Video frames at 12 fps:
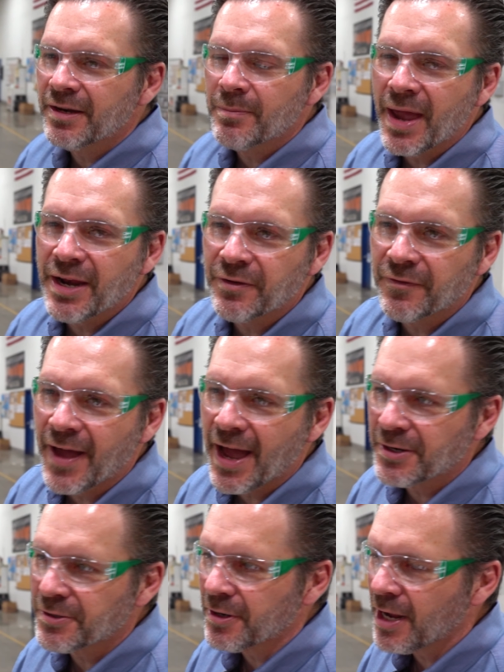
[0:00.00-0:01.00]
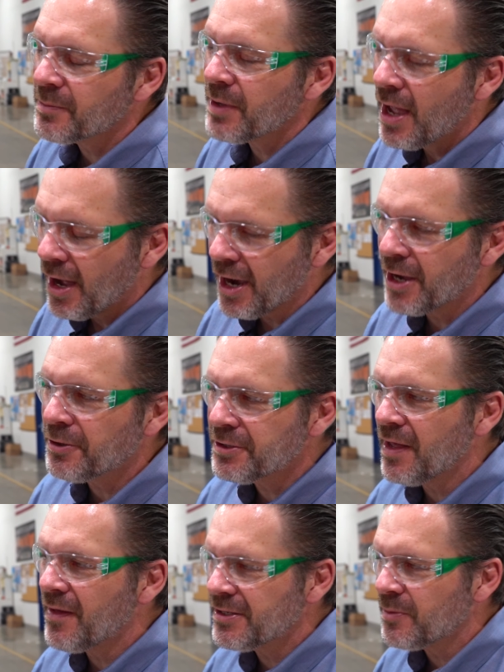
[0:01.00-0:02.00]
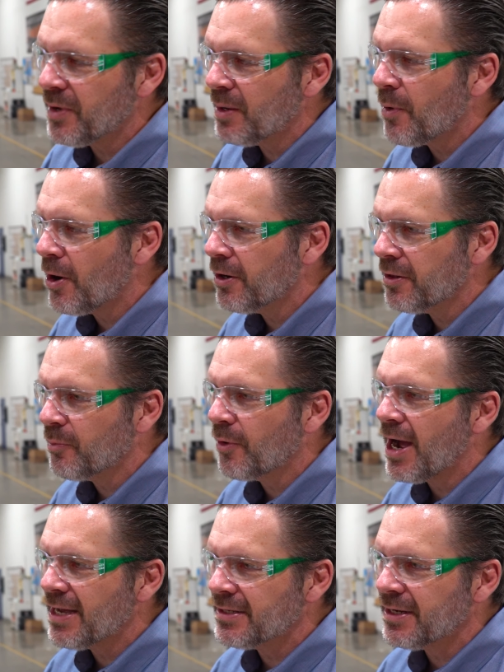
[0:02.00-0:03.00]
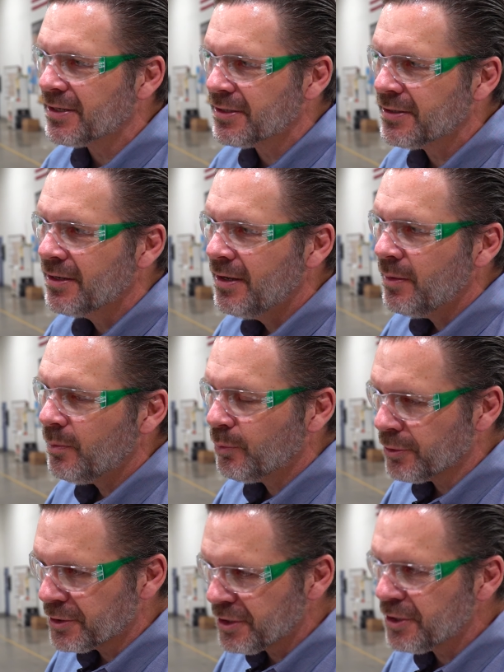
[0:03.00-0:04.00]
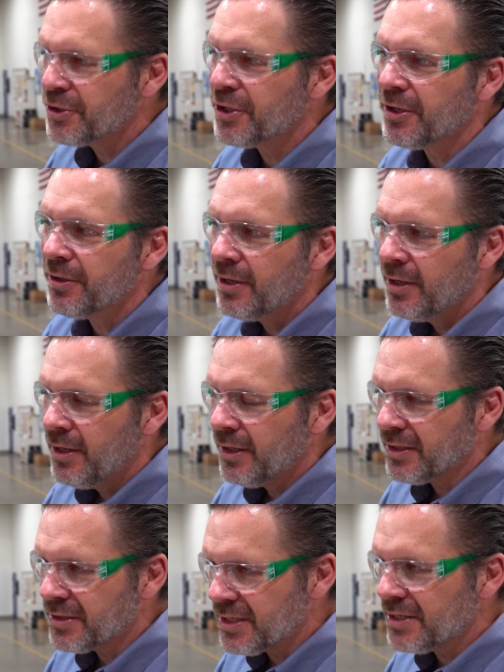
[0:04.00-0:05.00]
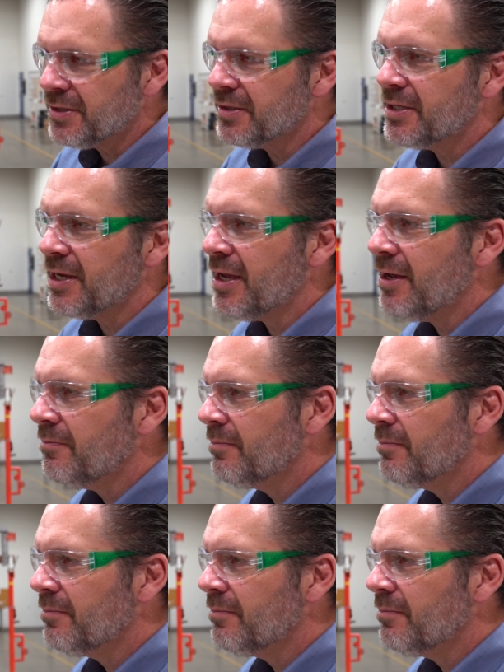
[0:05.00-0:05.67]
and manufactured? And I understand that's a big part of the process. Precision, consistency.